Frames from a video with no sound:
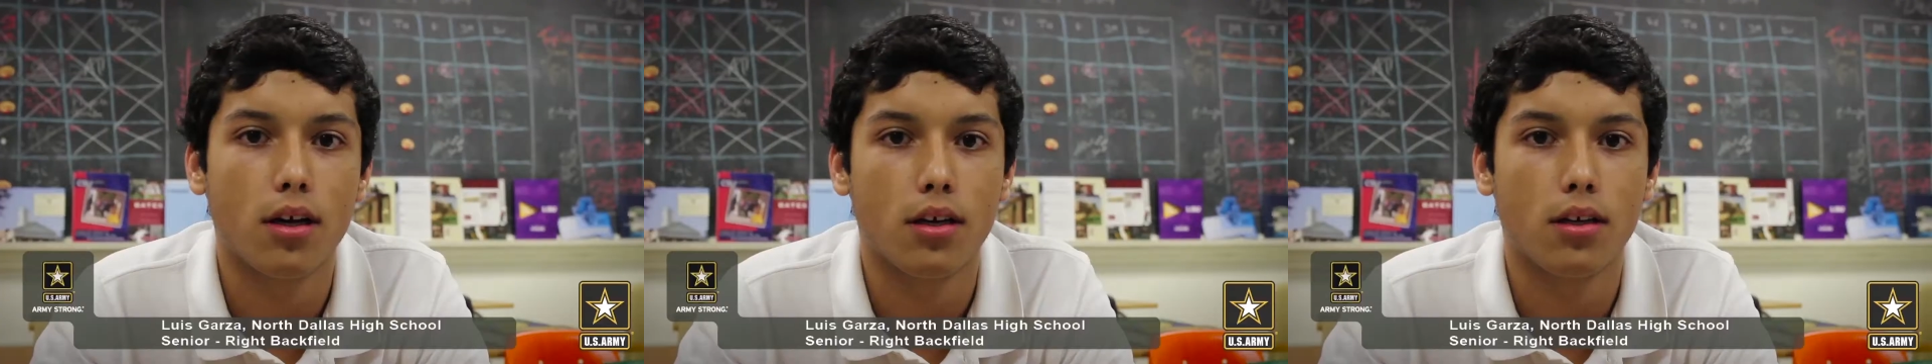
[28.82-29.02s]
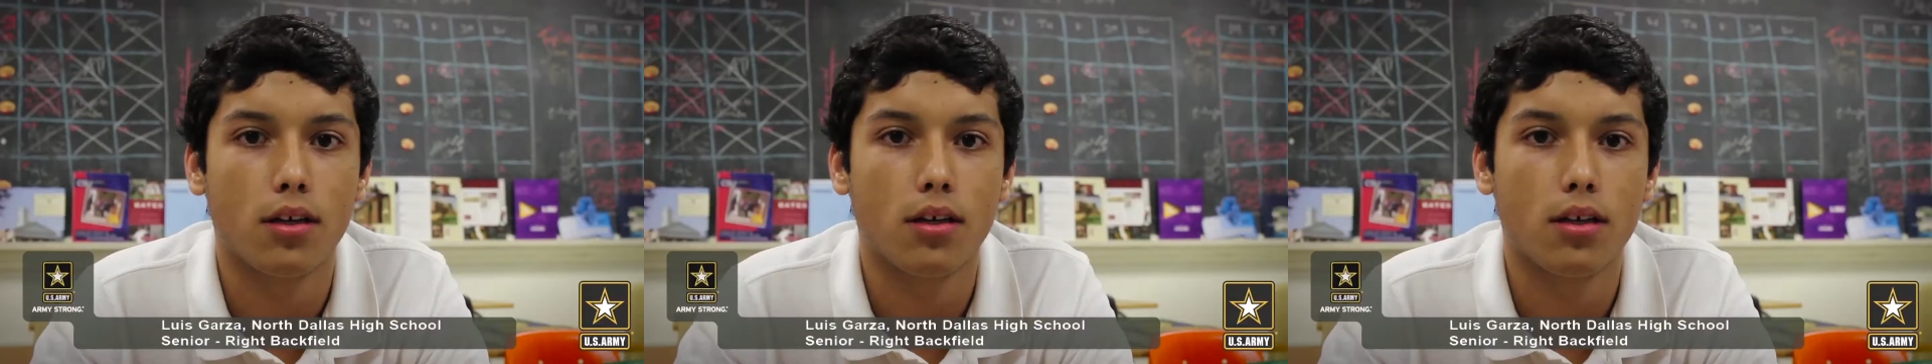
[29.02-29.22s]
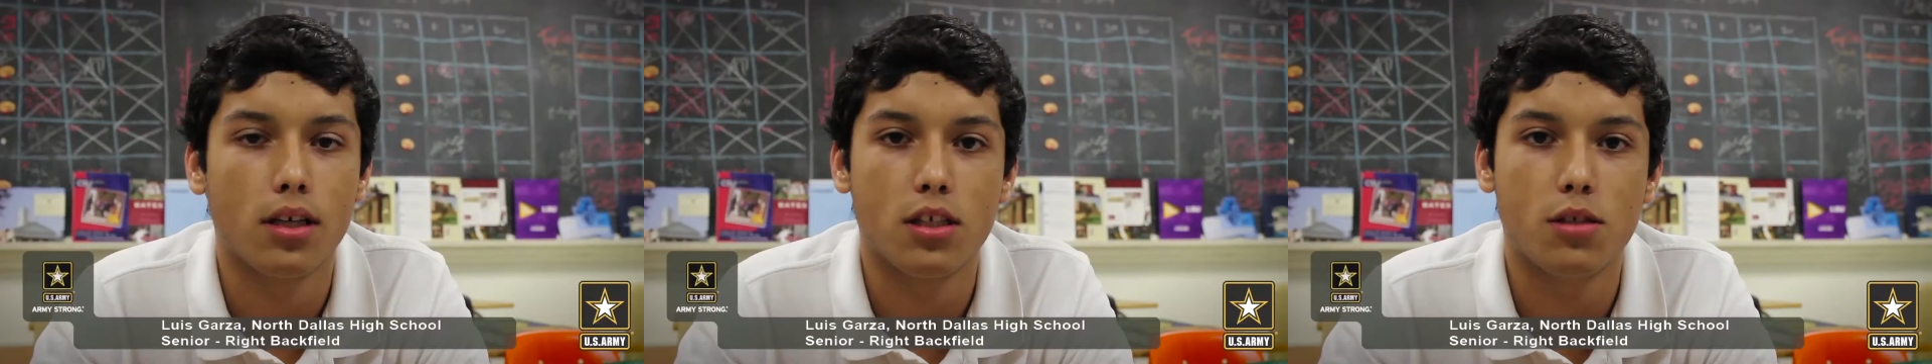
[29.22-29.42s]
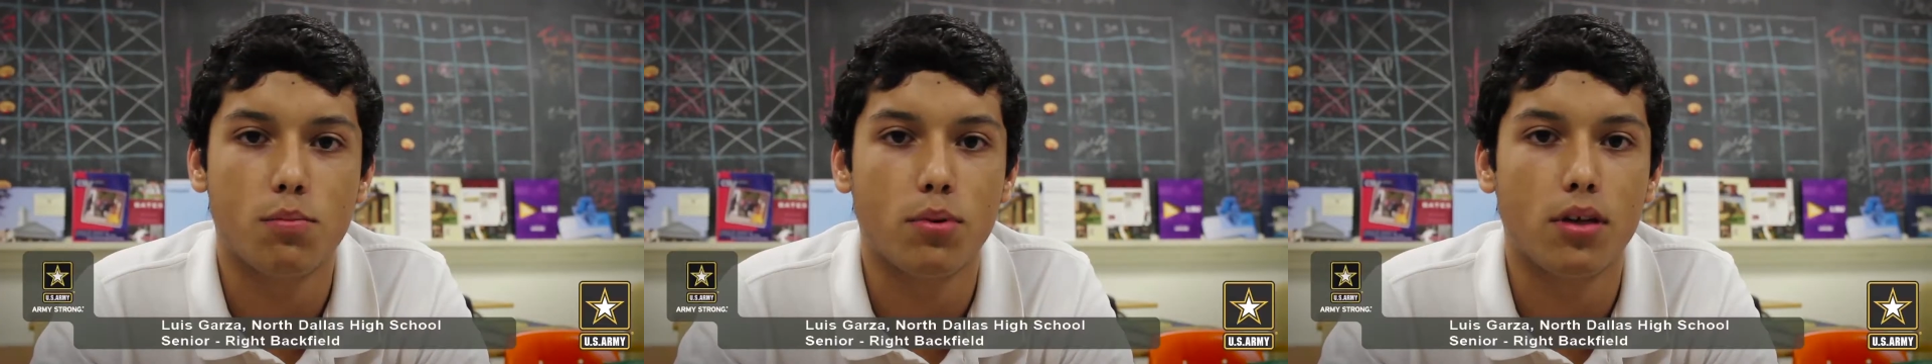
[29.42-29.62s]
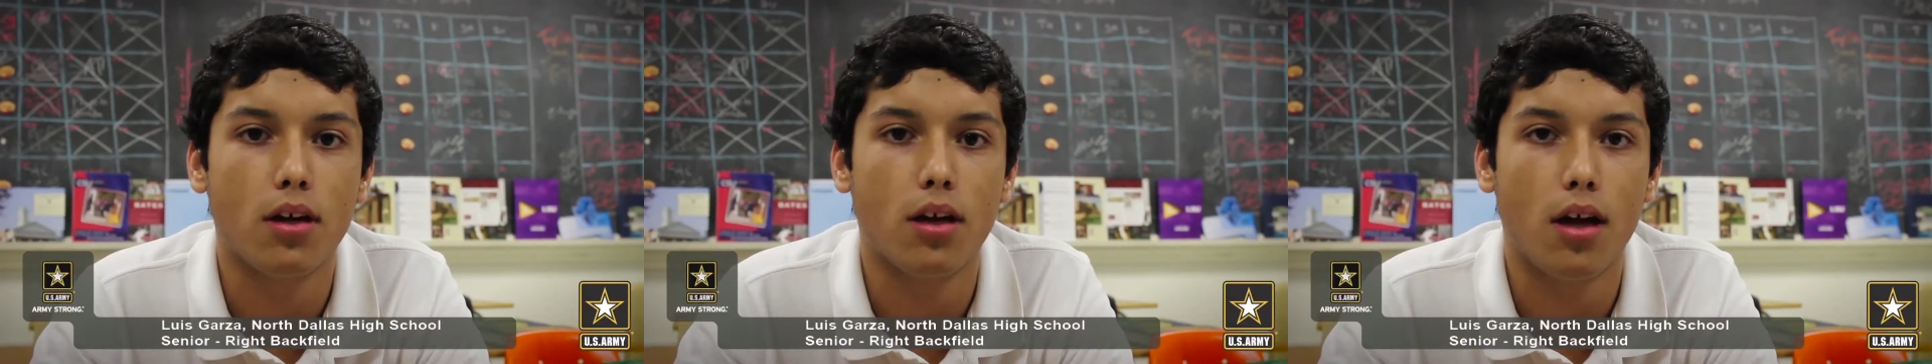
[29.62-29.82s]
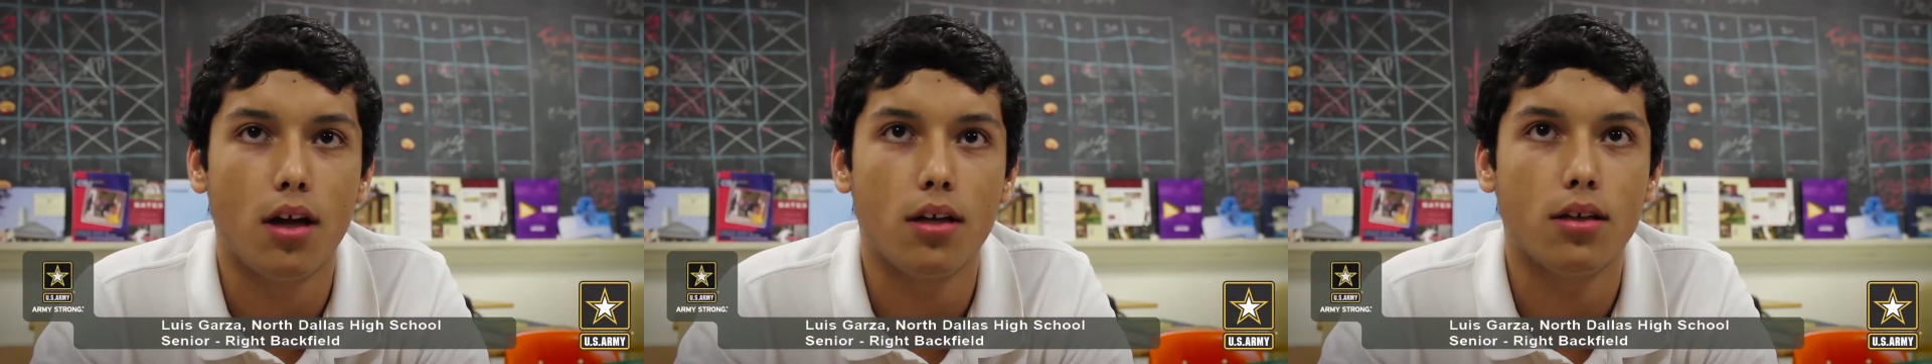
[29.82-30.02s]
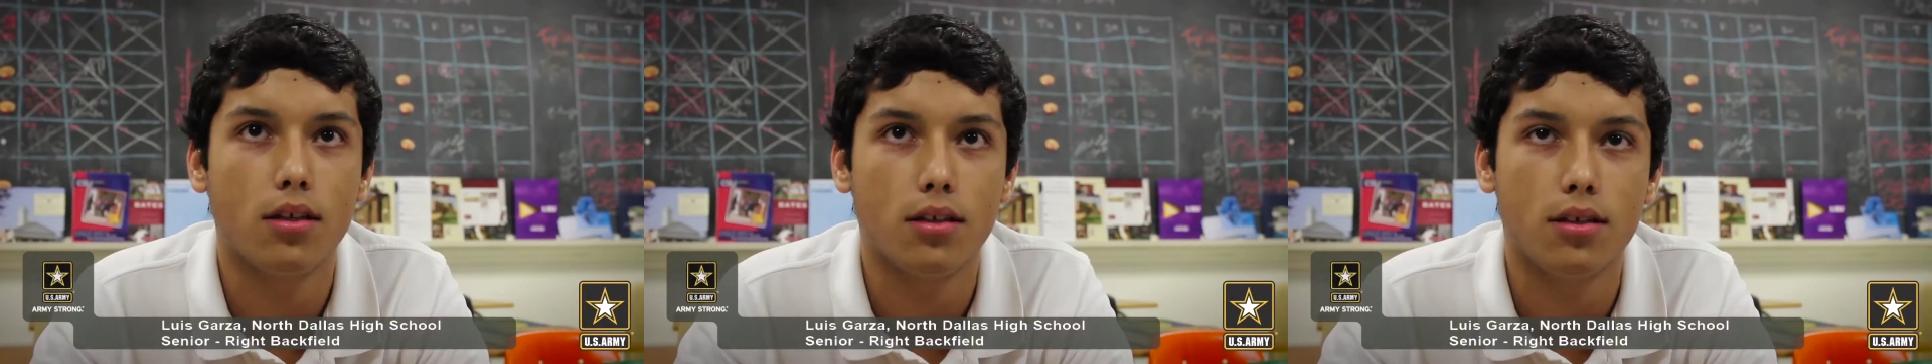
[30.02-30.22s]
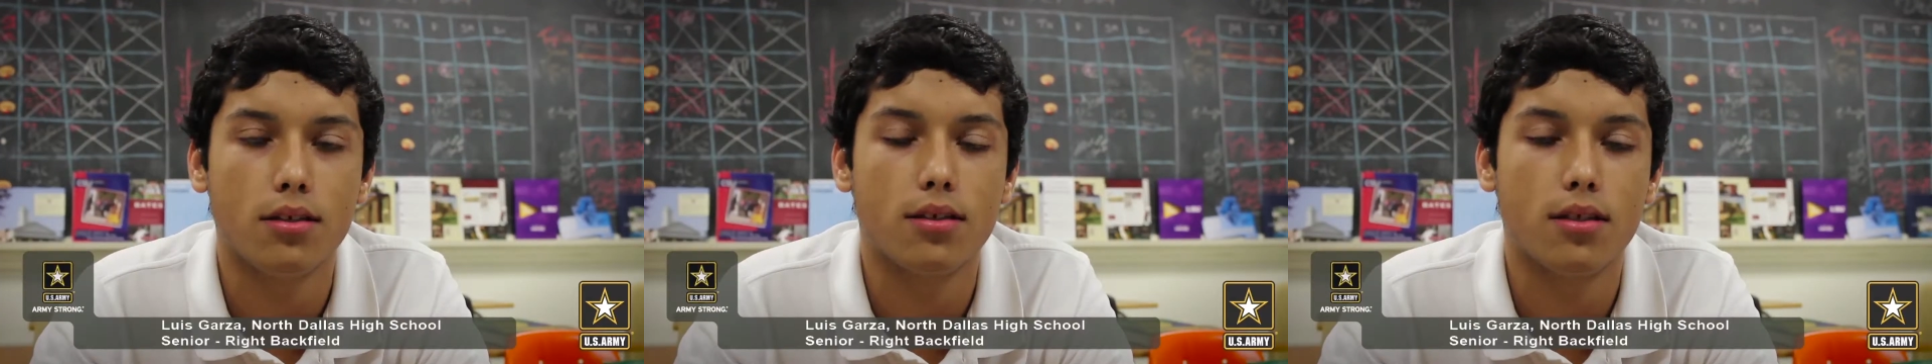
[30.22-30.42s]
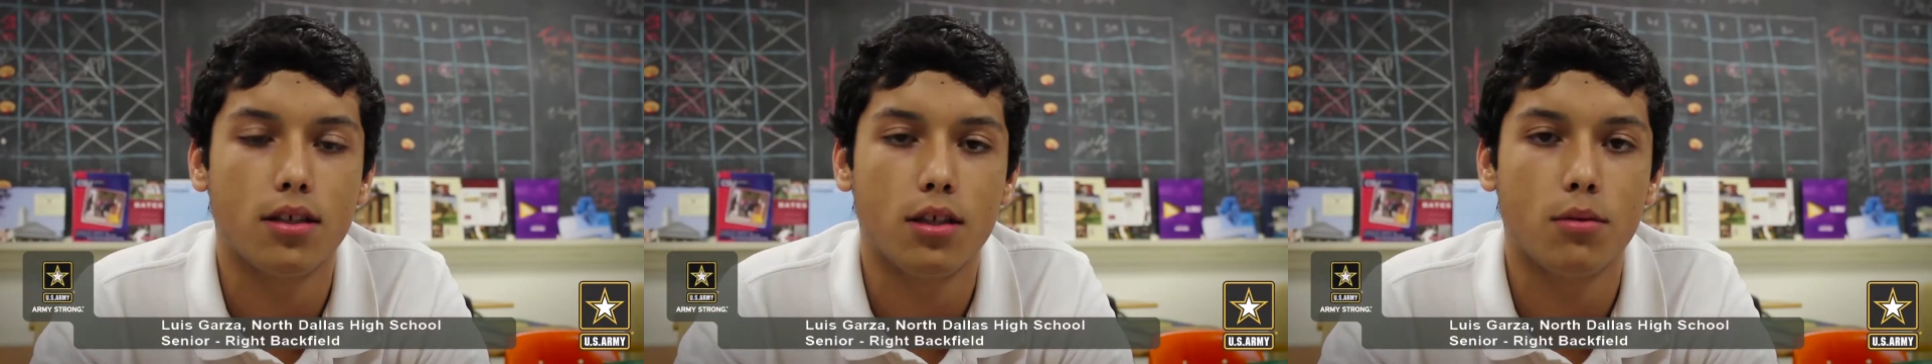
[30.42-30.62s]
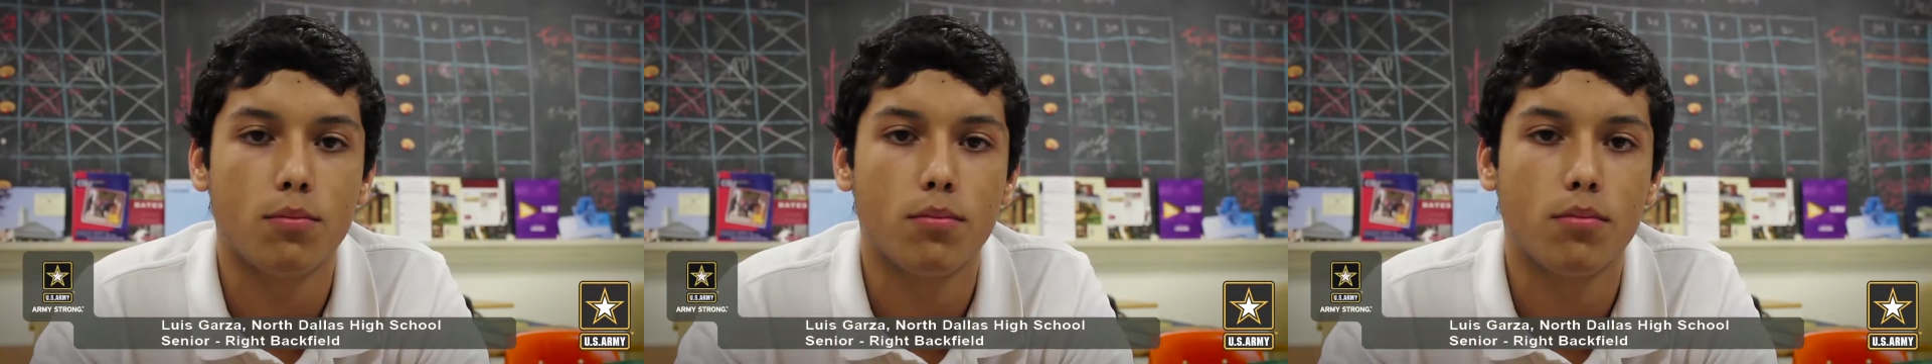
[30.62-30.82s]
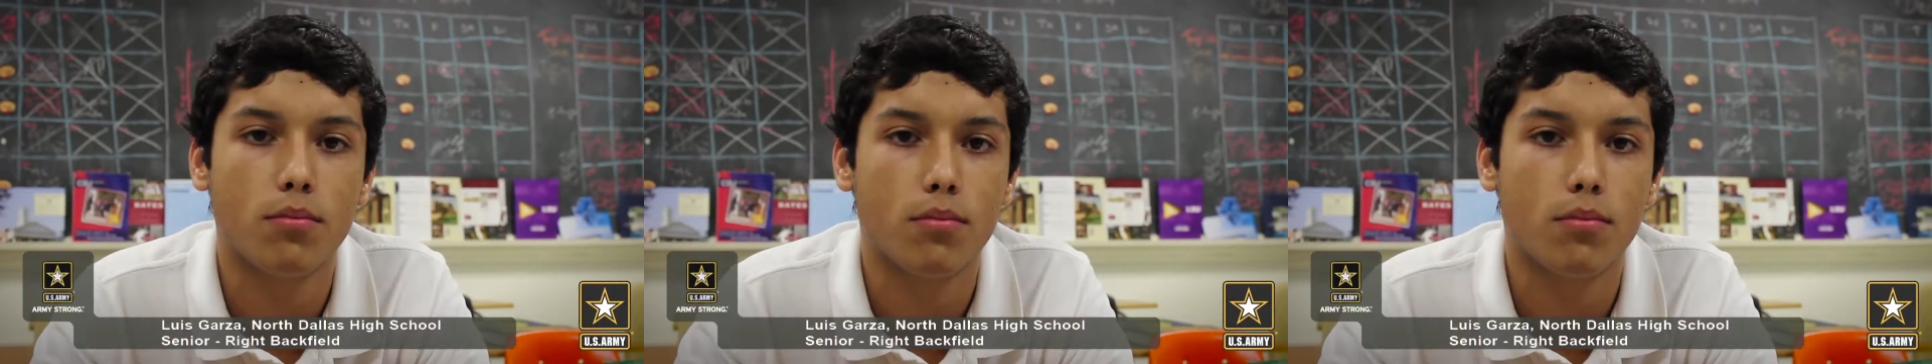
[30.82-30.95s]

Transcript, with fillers: and he's put a lot in this team.